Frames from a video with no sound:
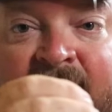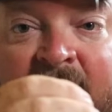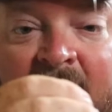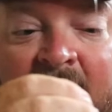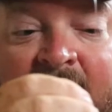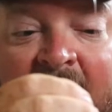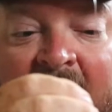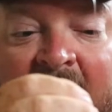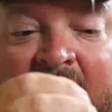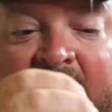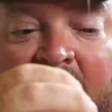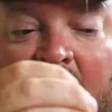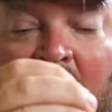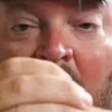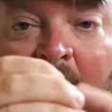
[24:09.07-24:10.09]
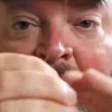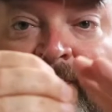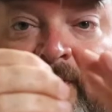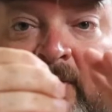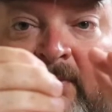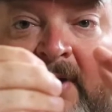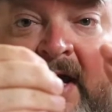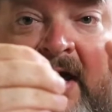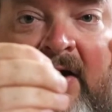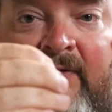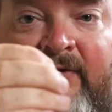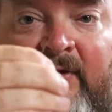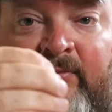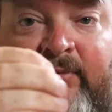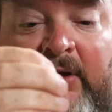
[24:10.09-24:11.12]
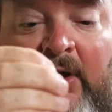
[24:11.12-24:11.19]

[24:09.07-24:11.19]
feel that and they'll open their mouth and